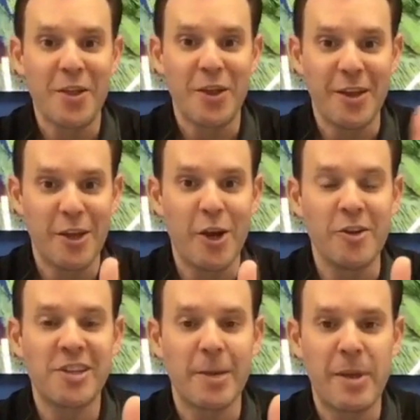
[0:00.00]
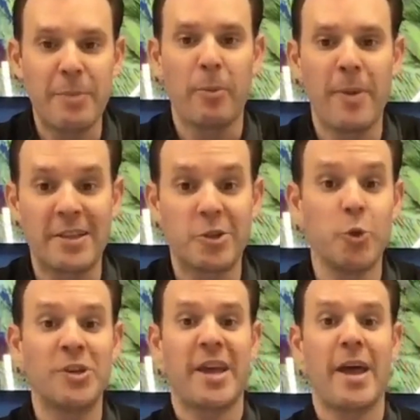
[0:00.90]
you said people make 2
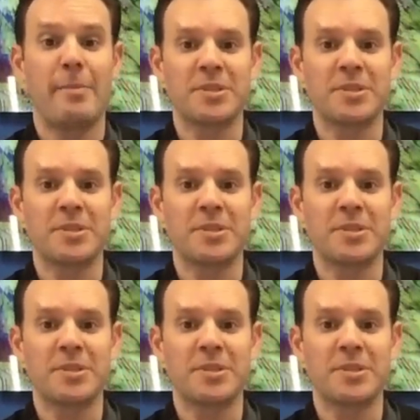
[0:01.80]
attempts.